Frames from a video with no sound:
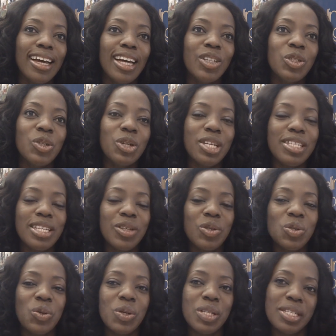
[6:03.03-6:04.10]
interesting
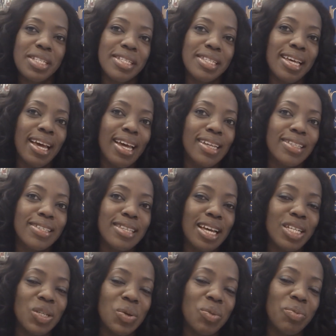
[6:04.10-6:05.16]
twists and turns
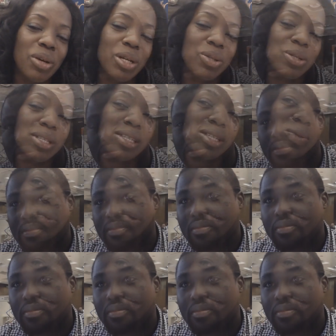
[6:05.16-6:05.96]
as compared to season 1.